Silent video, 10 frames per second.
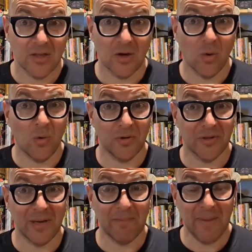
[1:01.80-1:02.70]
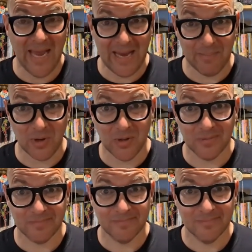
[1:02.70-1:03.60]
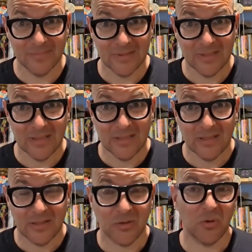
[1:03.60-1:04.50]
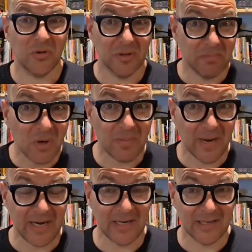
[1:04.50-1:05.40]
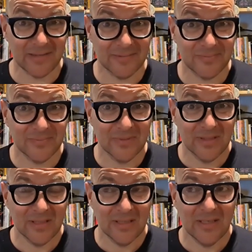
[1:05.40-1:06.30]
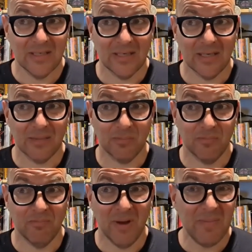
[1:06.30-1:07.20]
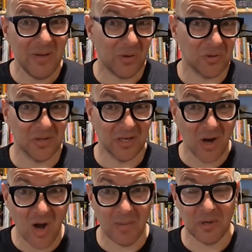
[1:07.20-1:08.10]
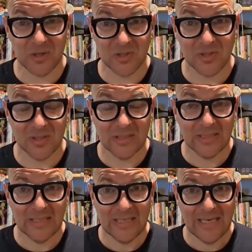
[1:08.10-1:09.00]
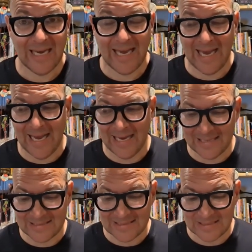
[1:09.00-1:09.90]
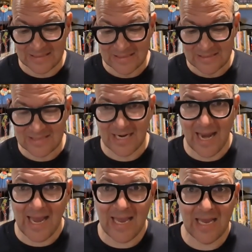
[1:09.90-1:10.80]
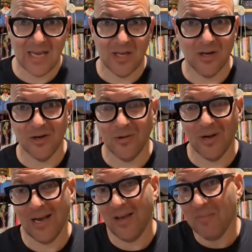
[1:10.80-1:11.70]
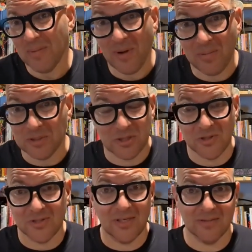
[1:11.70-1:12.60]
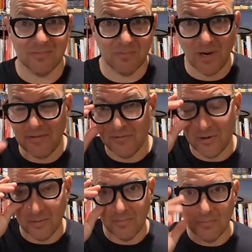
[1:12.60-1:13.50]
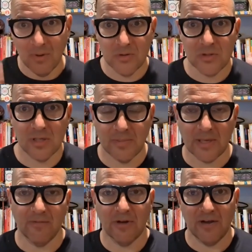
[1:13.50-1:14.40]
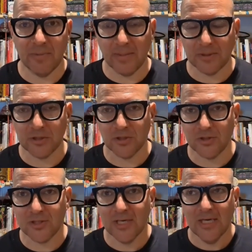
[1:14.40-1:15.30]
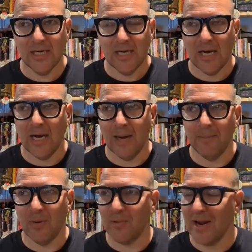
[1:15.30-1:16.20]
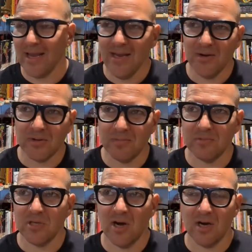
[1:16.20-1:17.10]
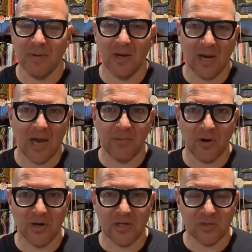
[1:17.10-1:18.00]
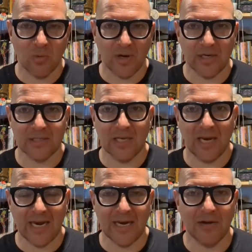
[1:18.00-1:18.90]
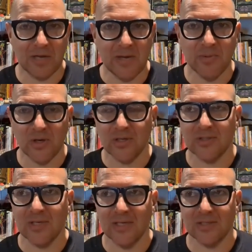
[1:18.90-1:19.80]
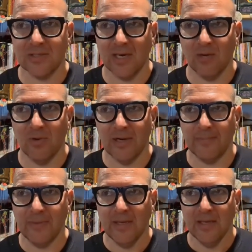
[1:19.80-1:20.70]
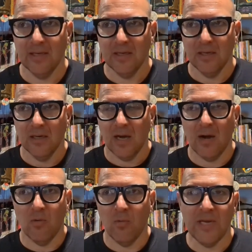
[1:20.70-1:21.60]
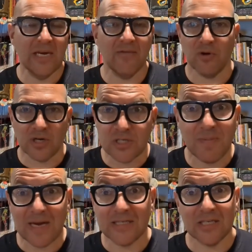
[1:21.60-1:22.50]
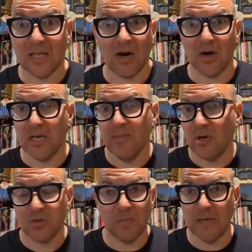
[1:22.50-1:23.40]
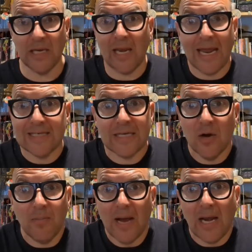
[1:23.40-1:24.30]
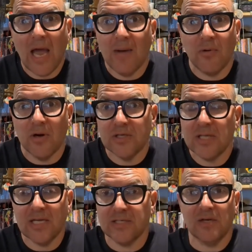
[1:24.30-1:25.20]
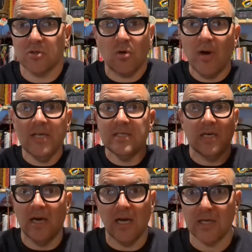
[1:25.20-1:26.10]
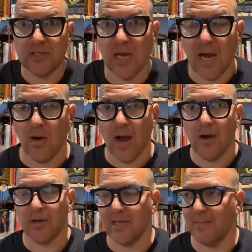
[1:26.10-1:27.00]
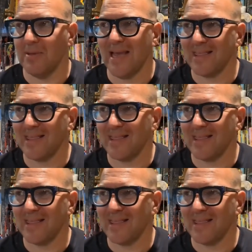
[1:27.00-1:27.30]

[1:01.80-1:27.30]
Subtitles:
They're older than paper. They're older than bookbinding. Might be older than commerce. And today, you know, I love my publishers. I write for most of the big five publishers. But when I hear them talk about libraries wanting to lend out ebooks and saying, well, we never expected that our ebooks would be lent out by libraries. That sounds crazy to us. How could that be?